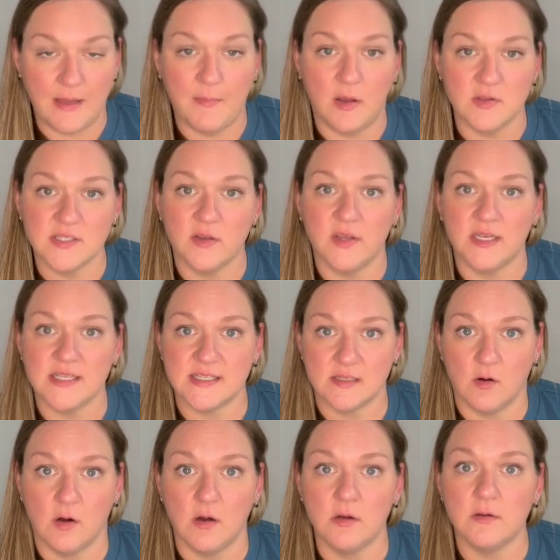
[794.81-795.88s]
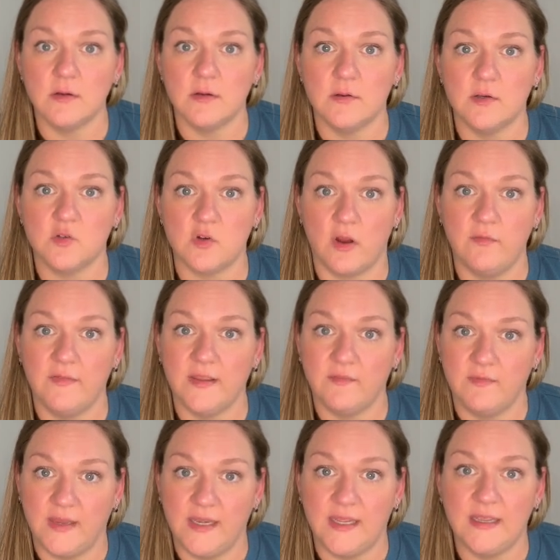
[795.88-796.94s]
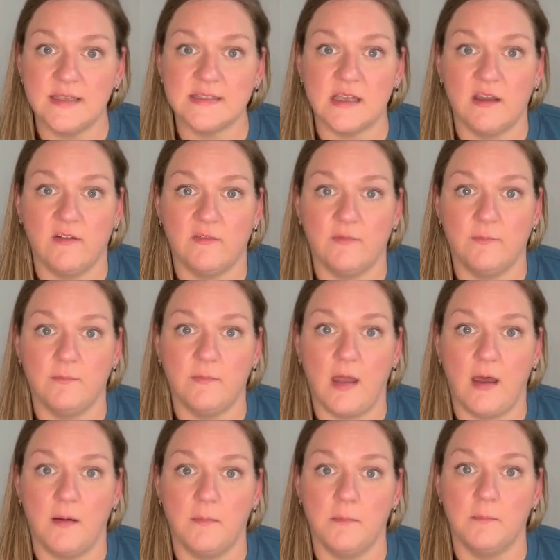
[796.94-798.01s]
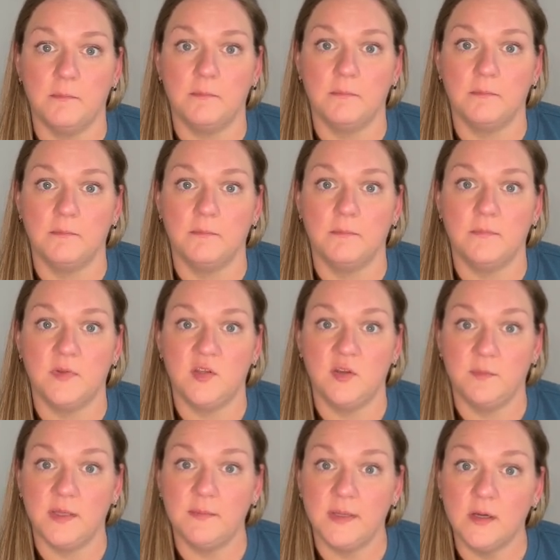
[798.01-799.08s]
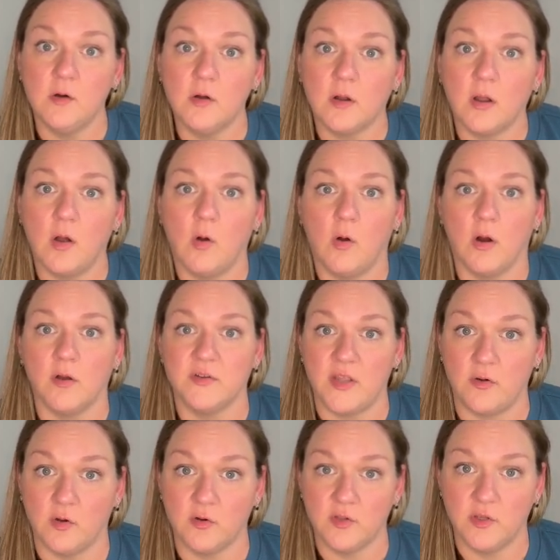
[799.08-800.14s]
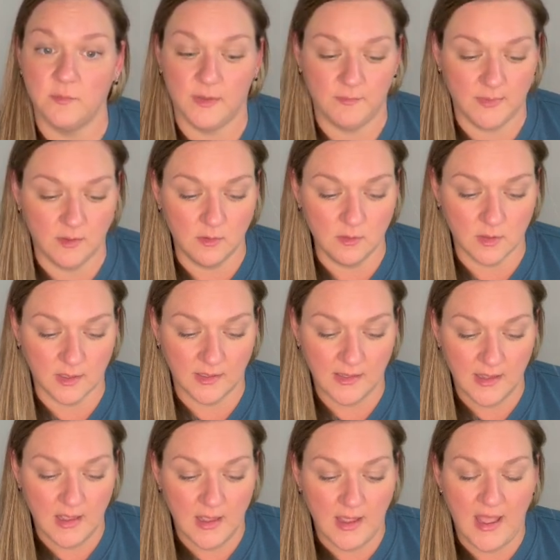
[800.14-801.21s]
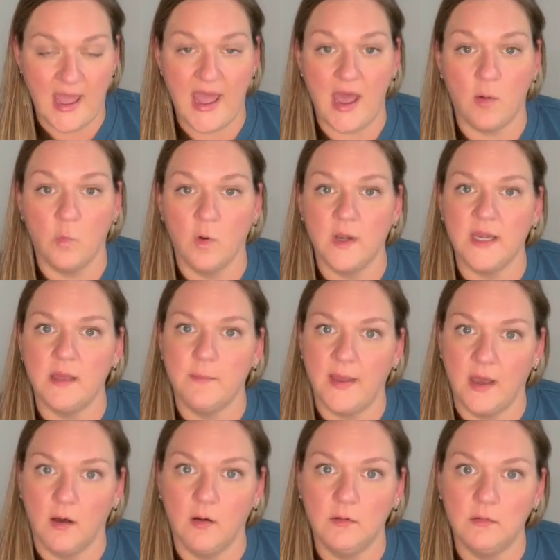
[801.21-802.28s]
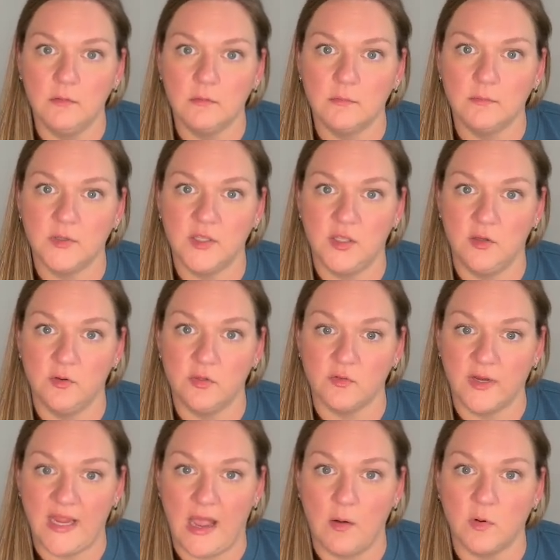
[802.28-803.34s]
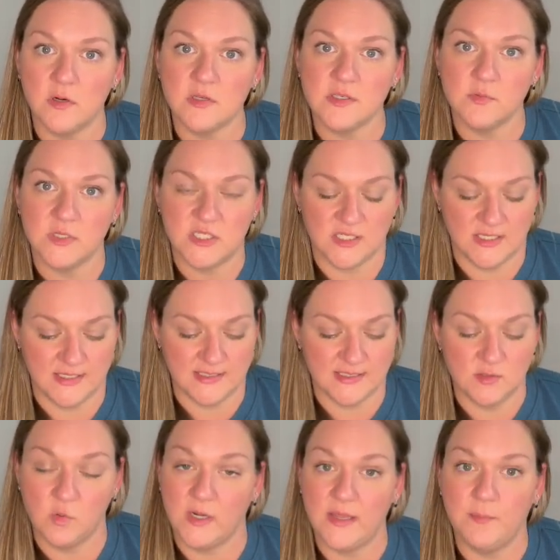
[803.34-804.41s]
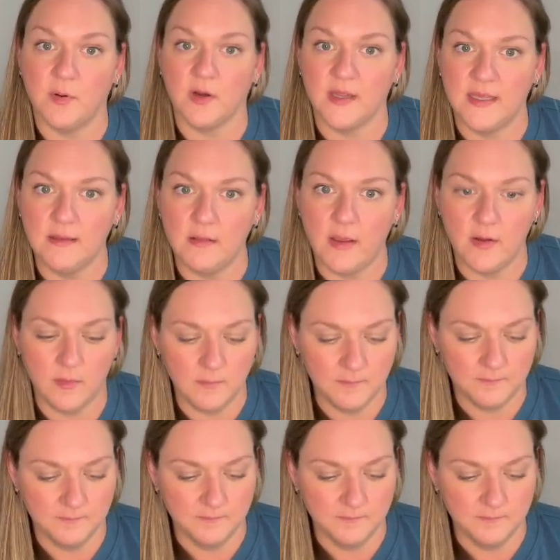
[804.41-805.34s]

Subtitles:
I'm also going to start trophic feedings of human milk or donor human milk at 1 ml Q3 hours, which is 20 per kilo.